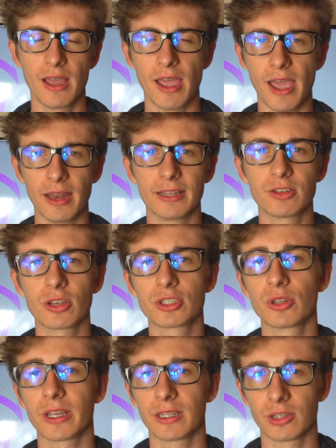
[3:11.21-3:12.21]
and it's
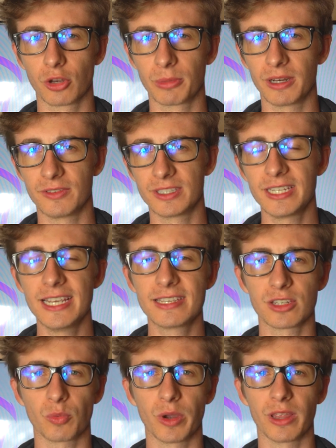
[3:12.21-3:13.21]
also like a little bit of a tease
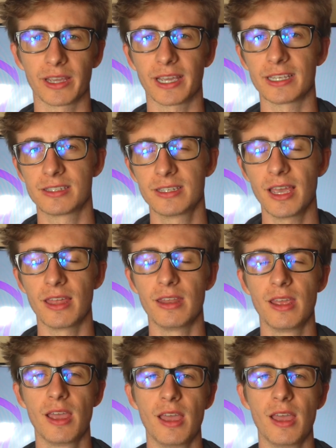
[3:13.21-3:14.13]
in a way like i said